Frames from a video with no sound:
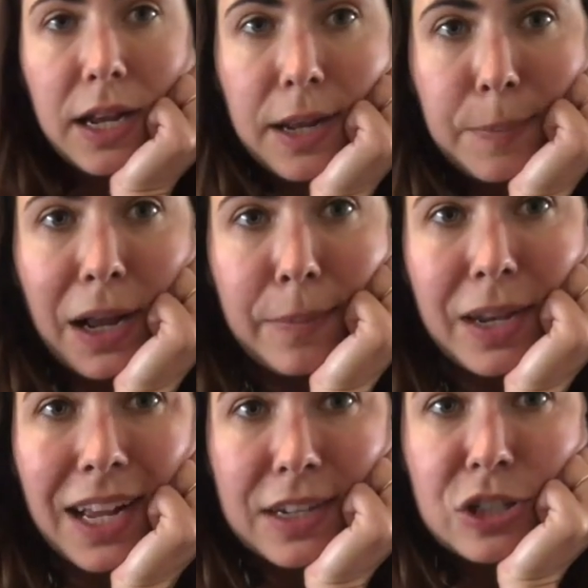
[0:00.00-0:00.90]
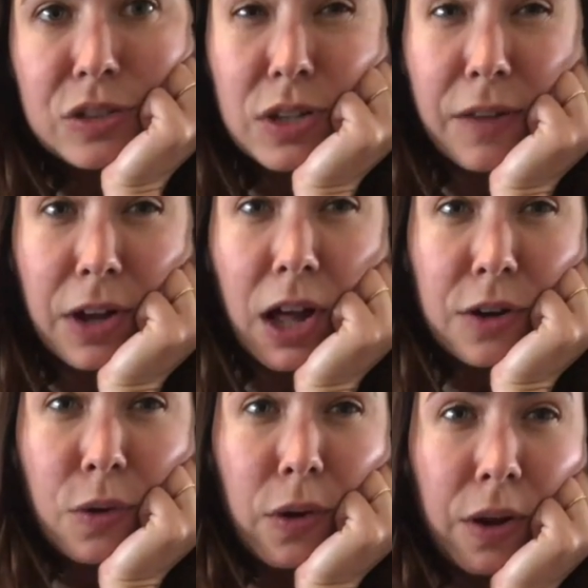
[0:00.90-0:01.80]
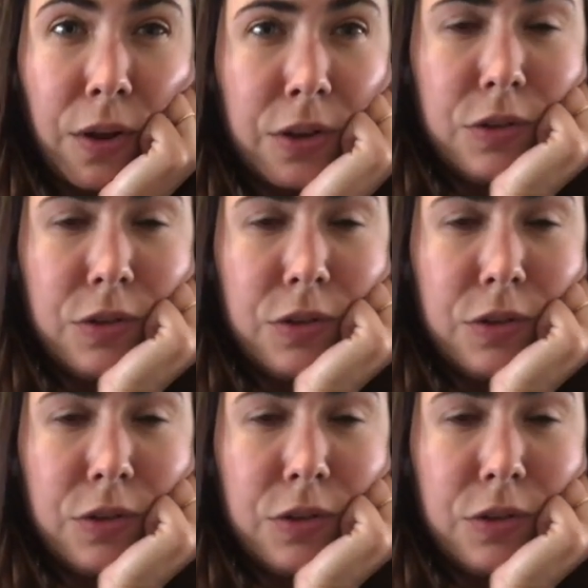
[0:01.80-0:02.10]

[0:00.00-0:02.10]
I'm gonna actually use avocado oil.